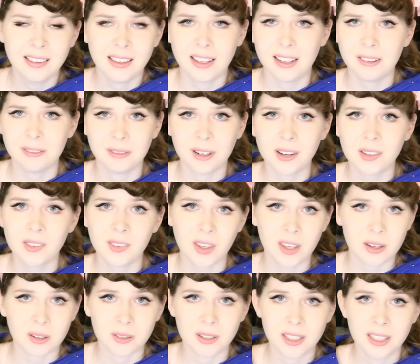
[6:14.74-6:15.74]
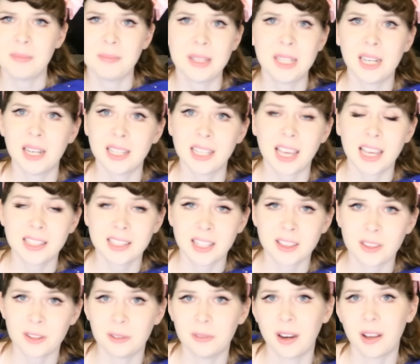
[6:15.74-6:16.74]
They get rescued. I mean, I get
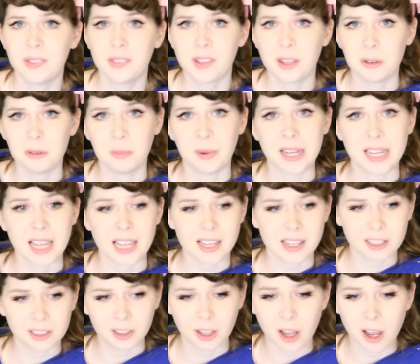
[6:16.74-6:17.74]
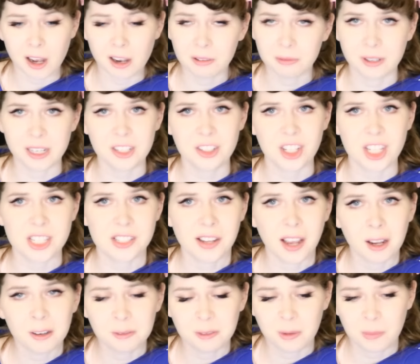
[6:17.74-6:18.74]
that they're rescued by a claw reaching
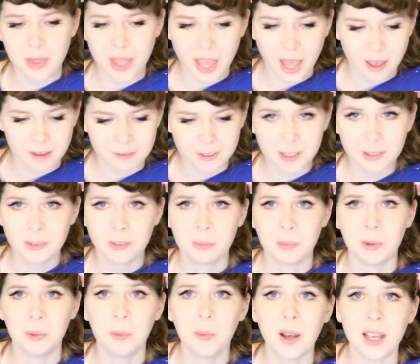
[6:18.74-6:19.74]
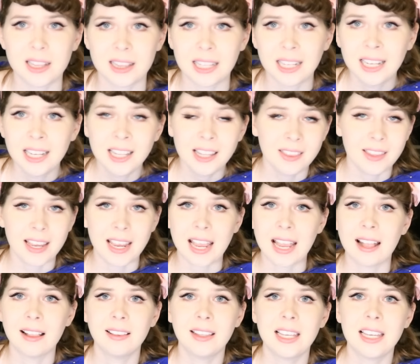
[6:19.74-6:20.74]
down from the heavens, but what?
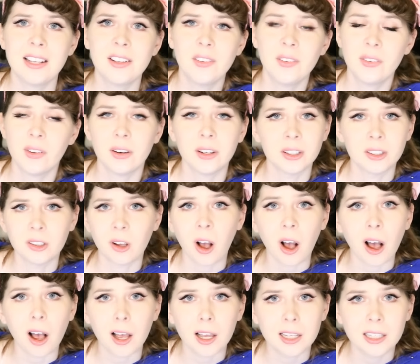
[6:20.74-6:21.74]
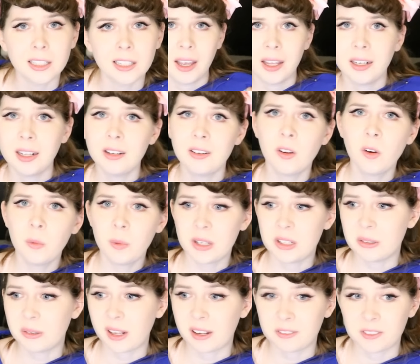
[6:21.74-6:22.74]
The aliens are God? And I know we
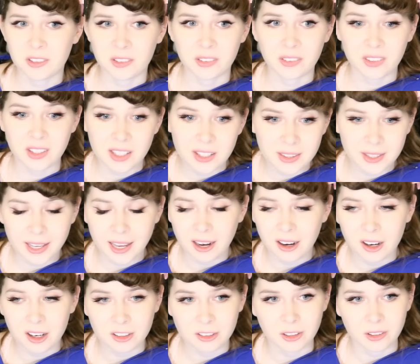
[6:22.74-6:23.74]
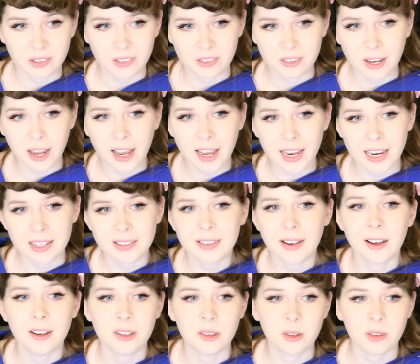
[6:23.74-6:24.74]
don't have to see the characters die
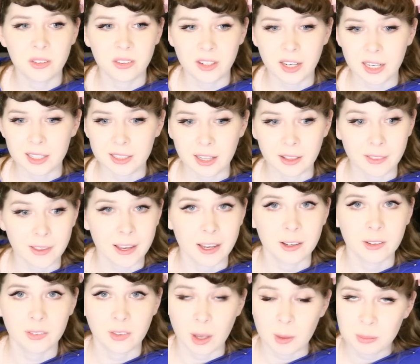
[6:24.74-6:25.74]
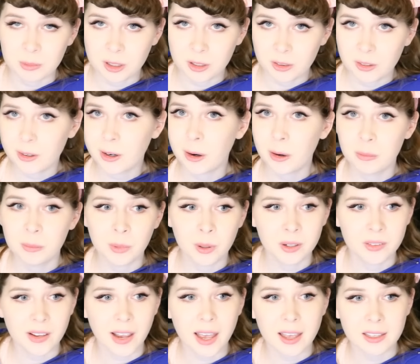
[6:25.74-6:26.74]
to understand that they accepted their own
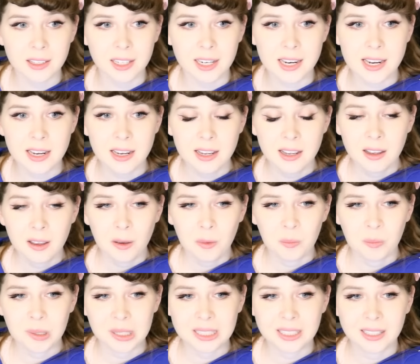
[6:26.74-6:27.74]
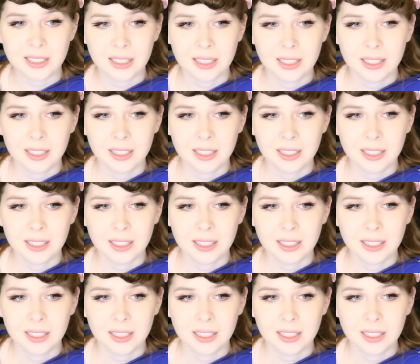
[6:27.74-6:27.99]
mortality, but